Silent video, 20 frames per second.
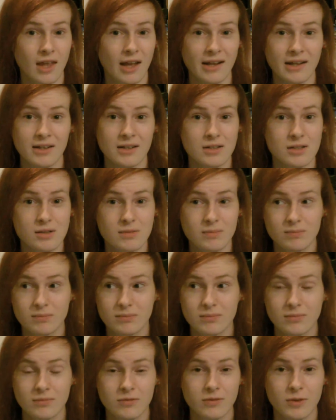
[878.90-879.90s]
thanks
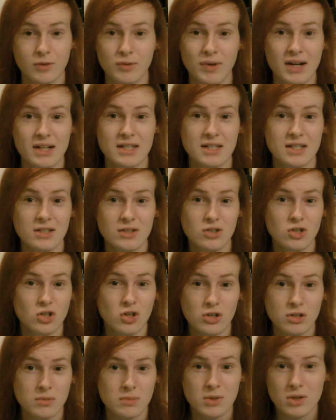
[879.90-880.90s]
for writing
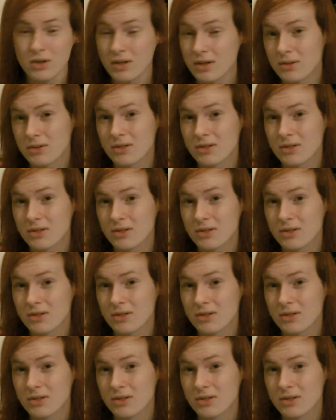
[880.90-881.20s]
such an awesome song."